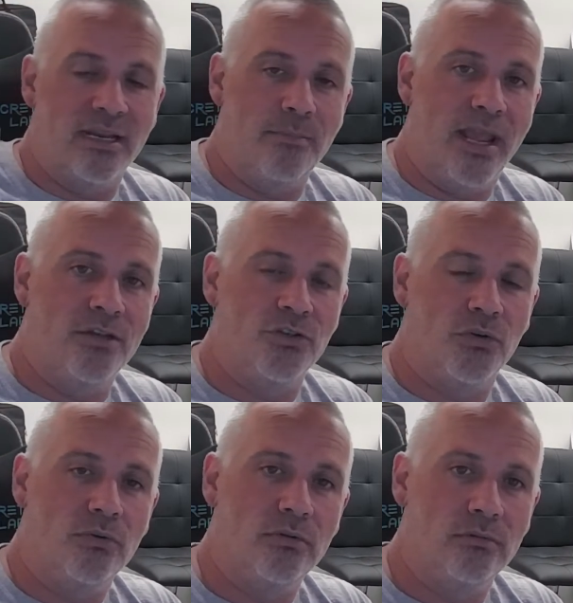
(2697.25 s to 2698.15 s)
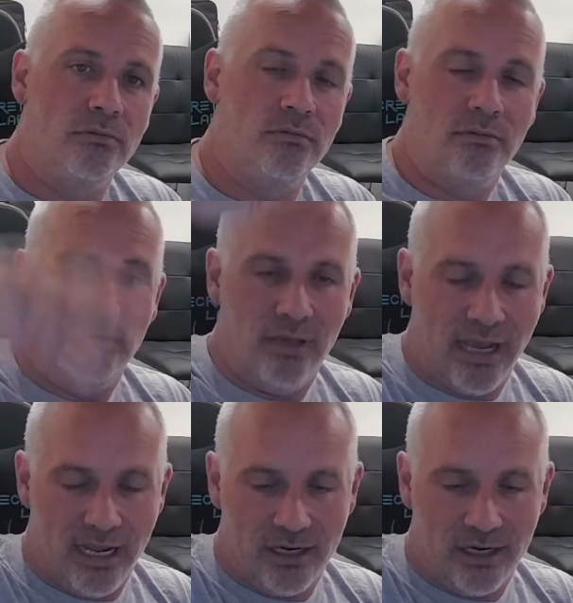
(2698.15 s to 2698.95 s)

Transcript: a banjo and a